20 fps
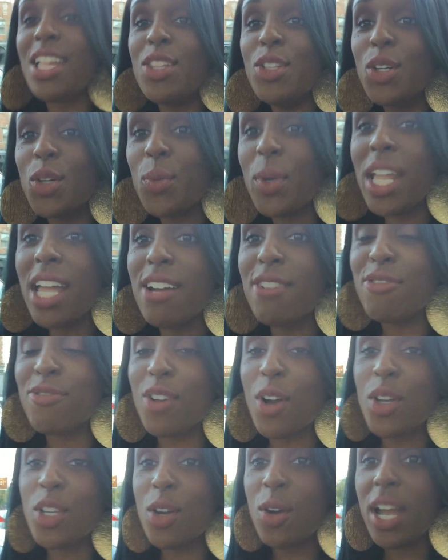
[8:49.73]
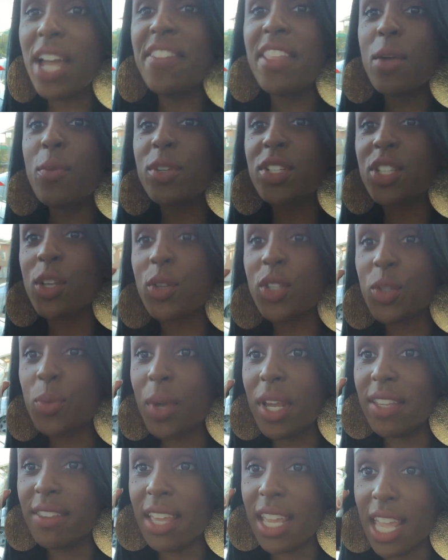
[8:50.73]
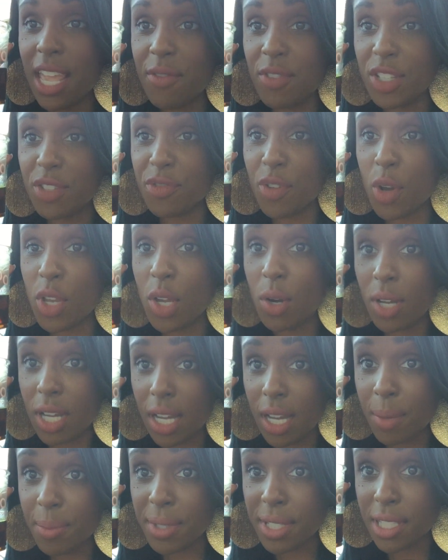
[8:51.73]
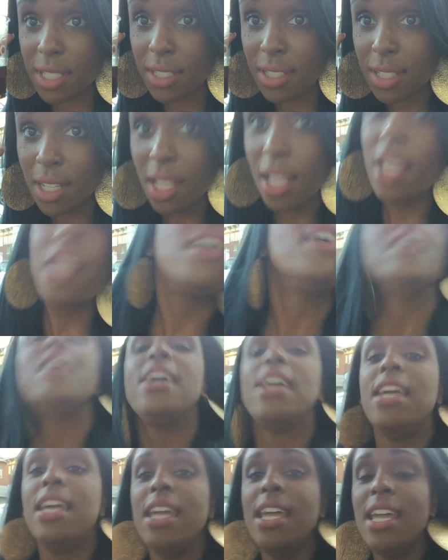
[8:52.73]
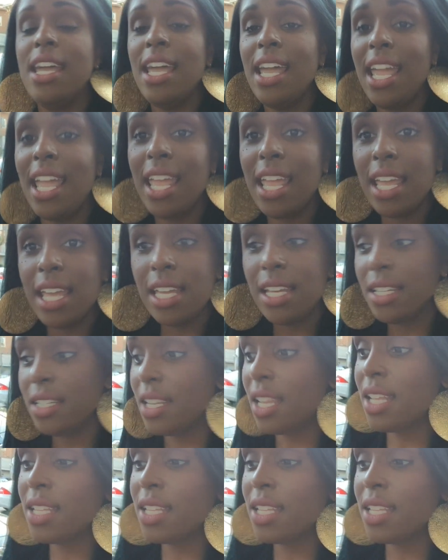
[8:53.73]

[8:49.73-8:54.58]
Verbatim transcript: Look, we have Froyo, and they were so sweet. They gave us Froyo cups, and